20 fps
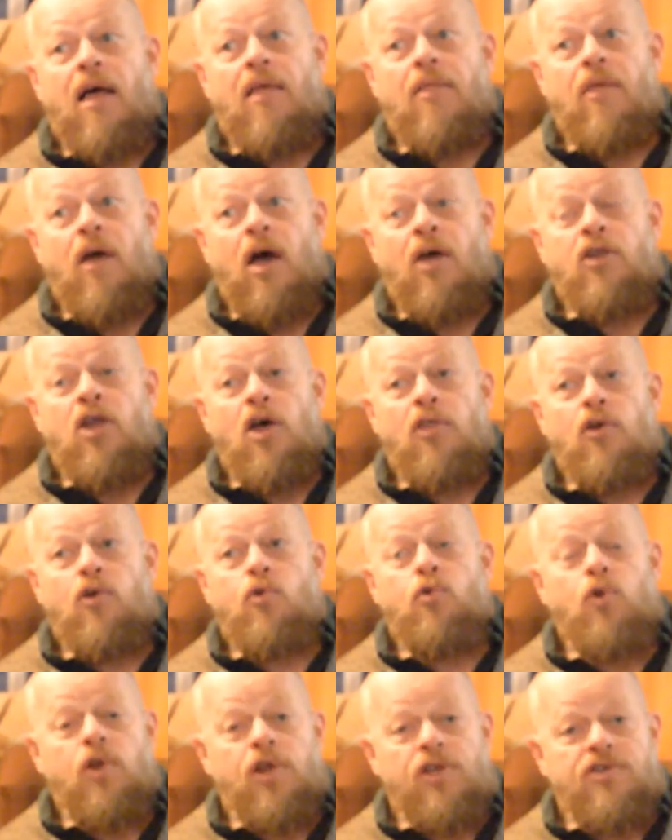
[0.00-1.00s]
another
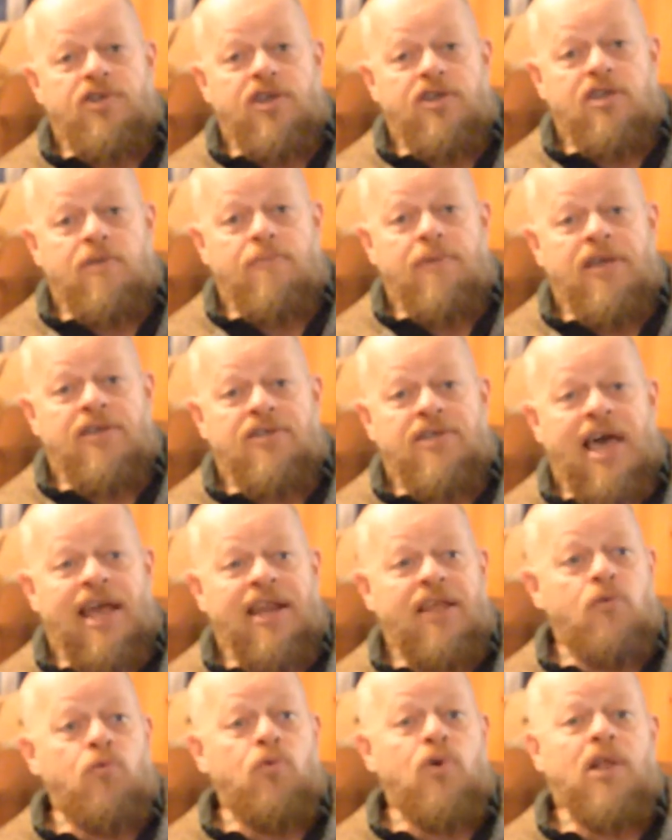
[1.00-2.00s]
criticism is that
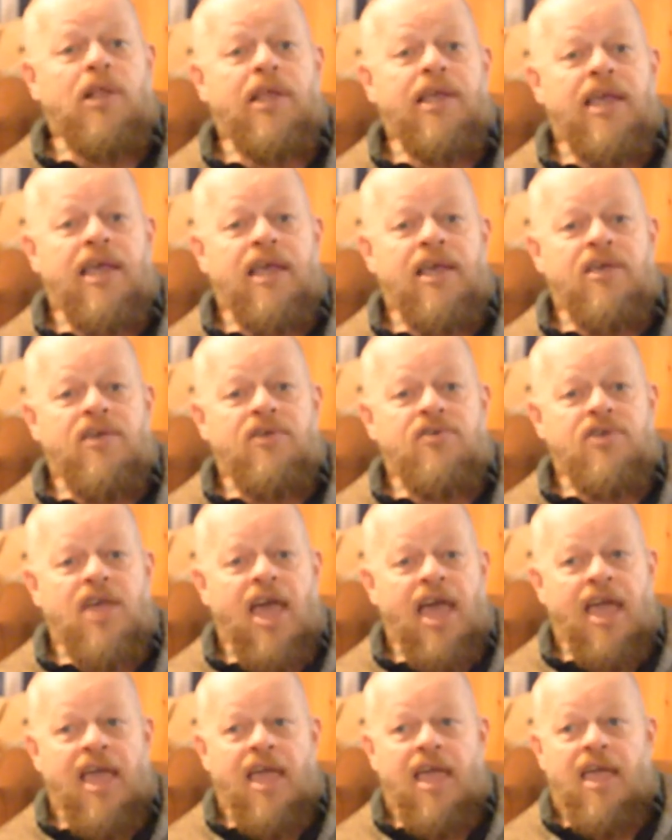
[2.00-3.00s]
it really is
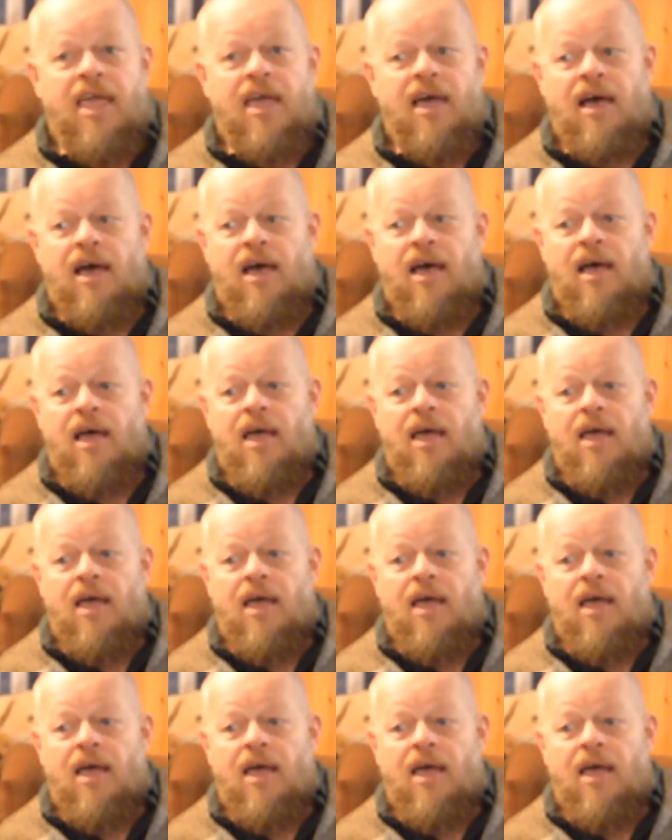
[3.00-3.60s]
a